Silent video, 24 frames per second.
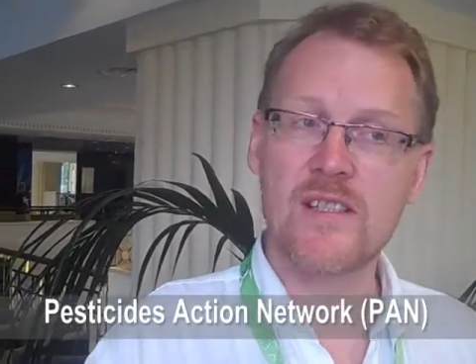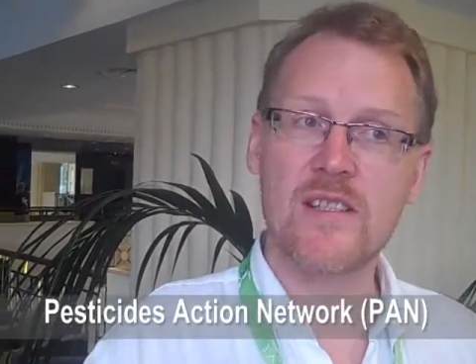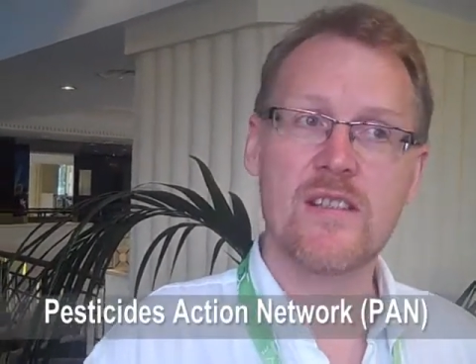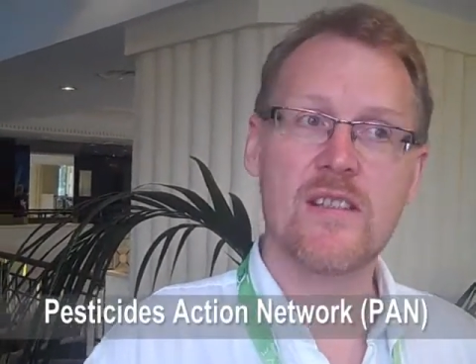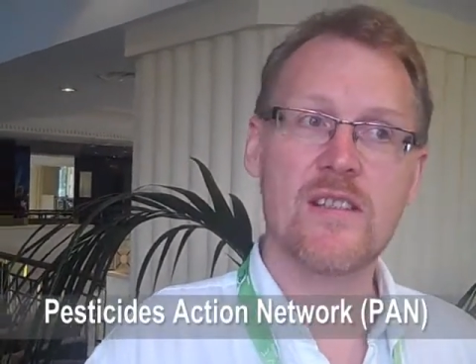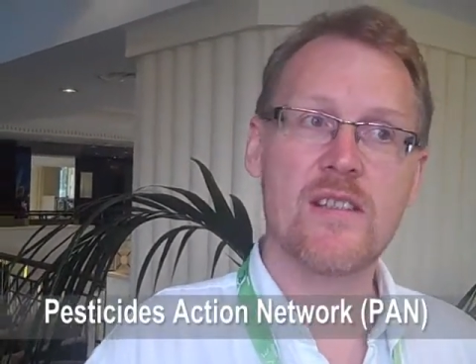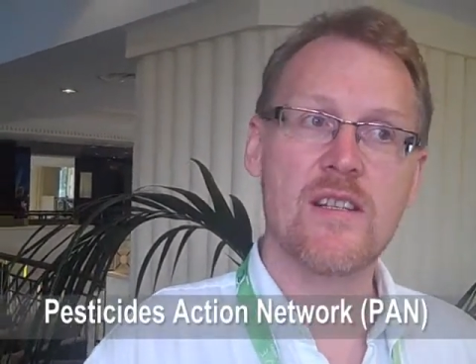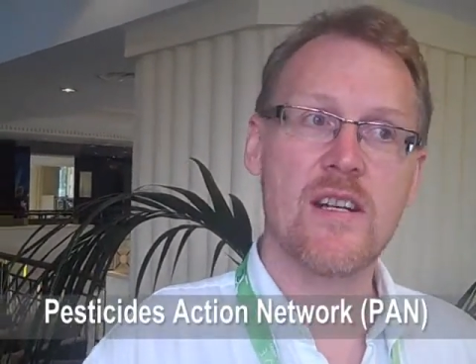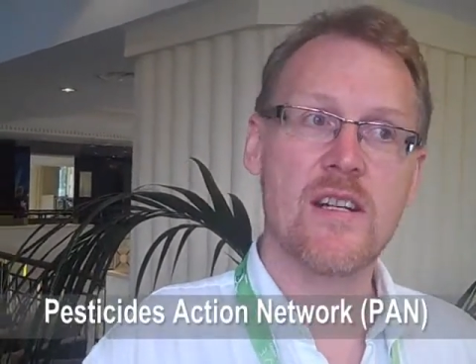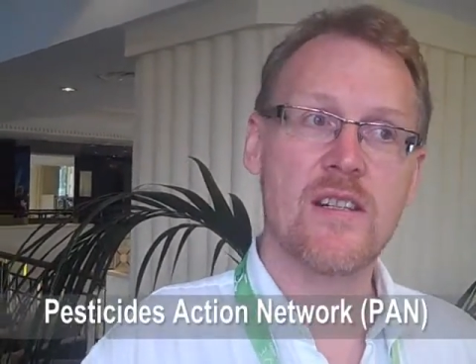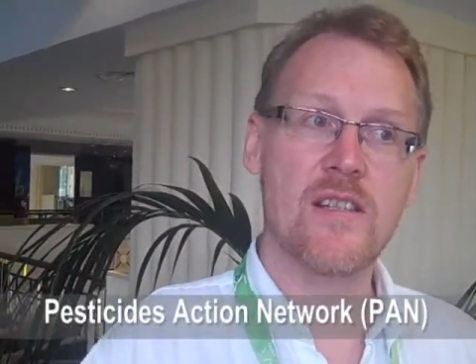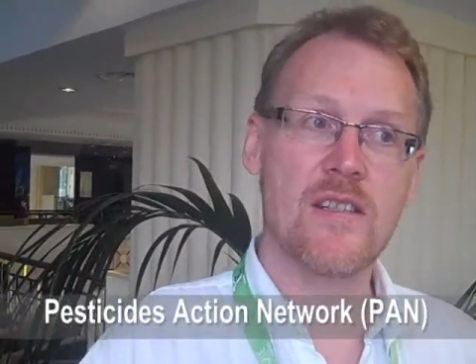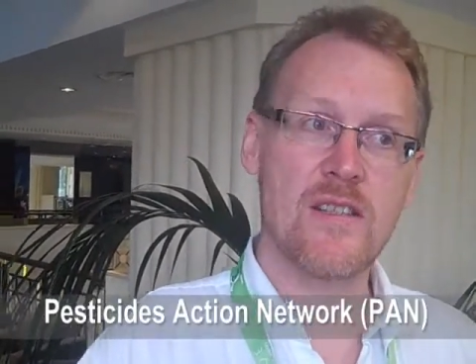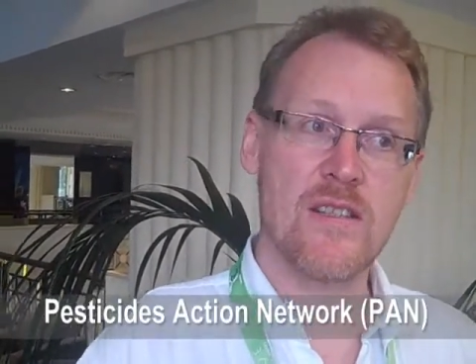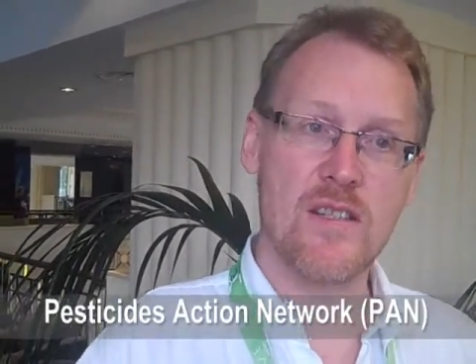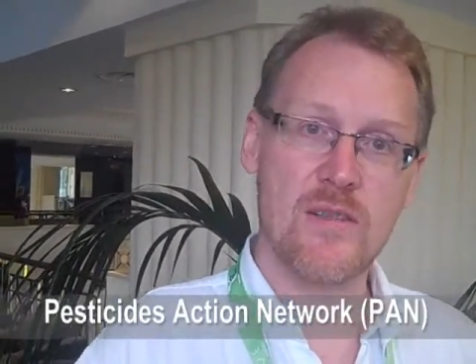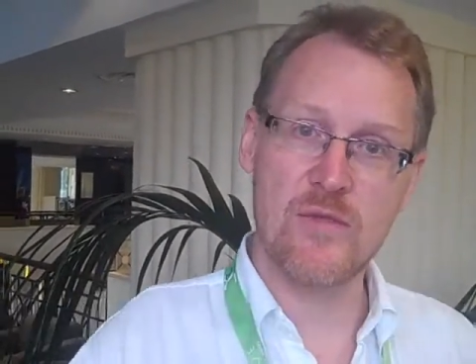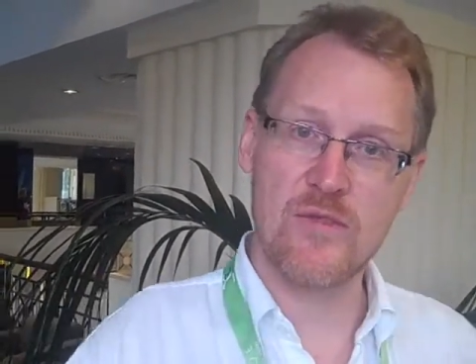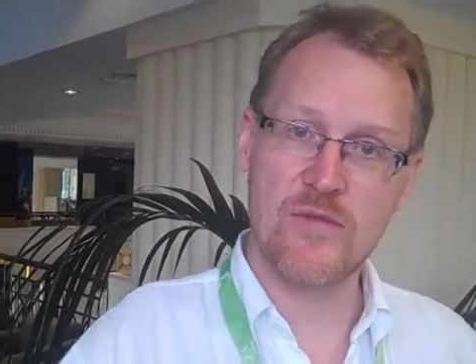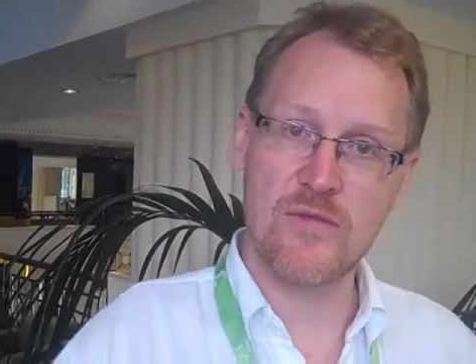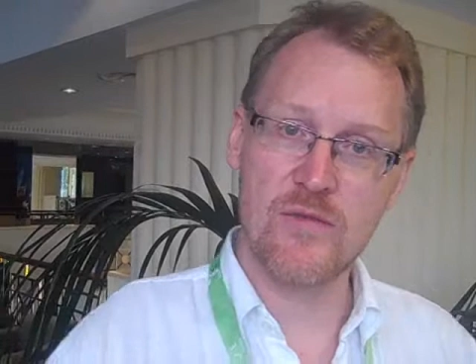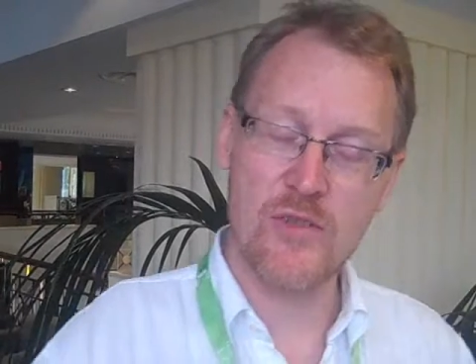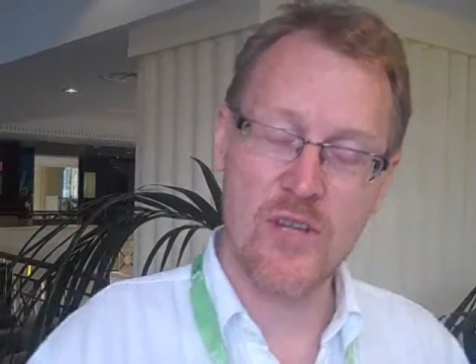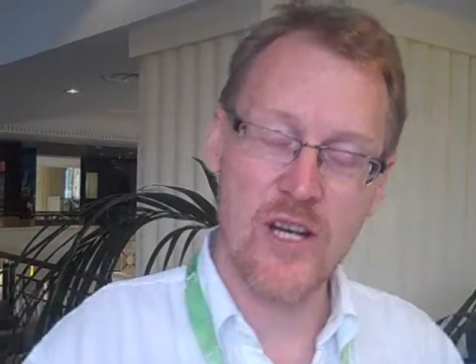and in
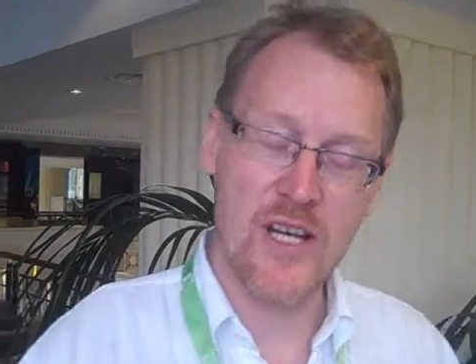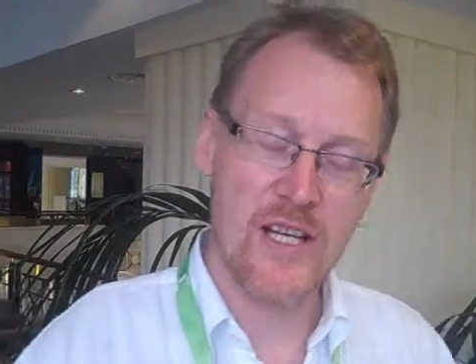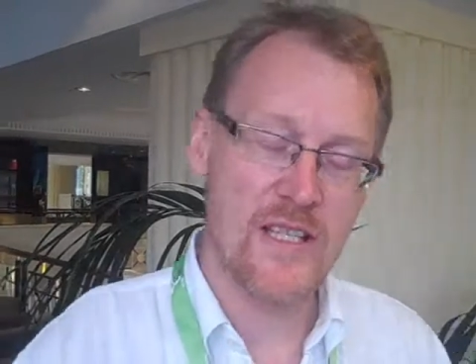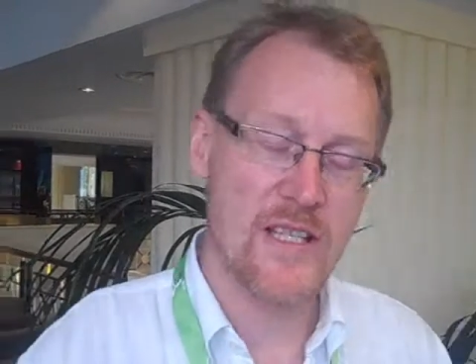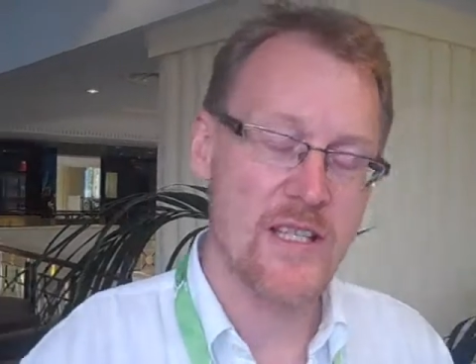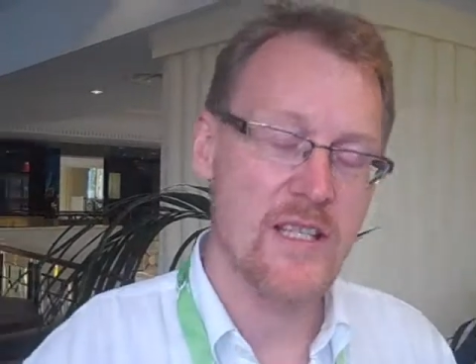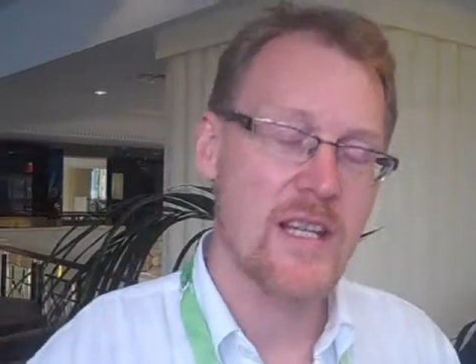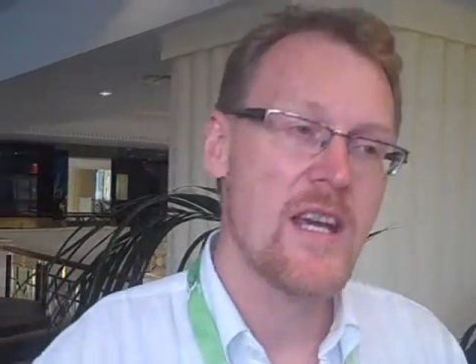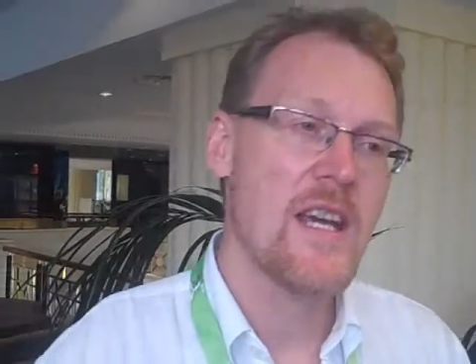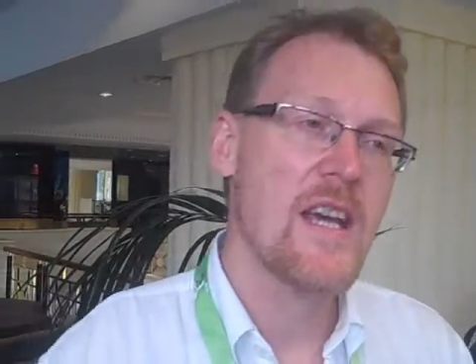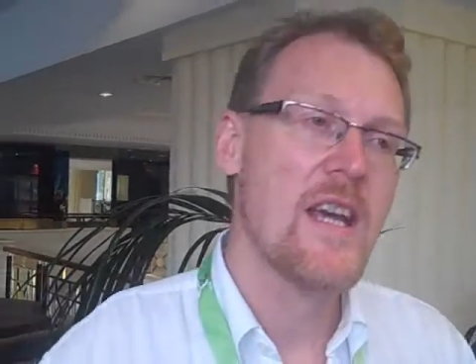terms of trade.